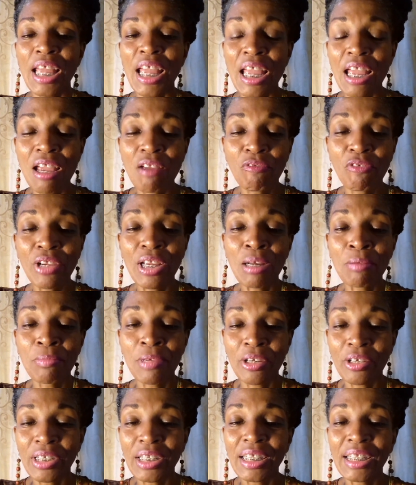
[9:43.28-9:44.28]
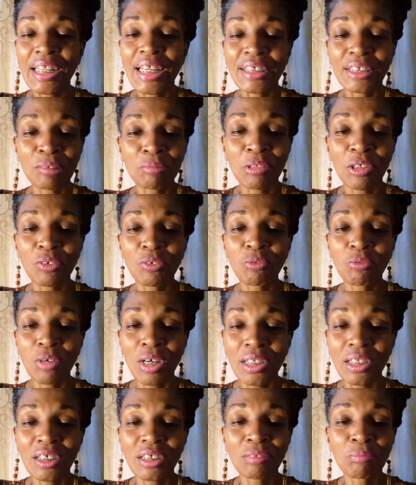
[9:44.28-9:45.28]
every American has about
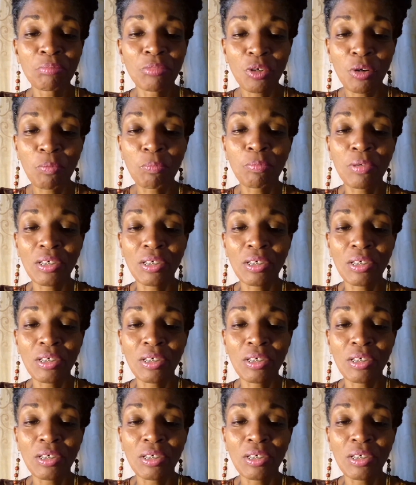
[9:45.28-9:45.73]
1 or more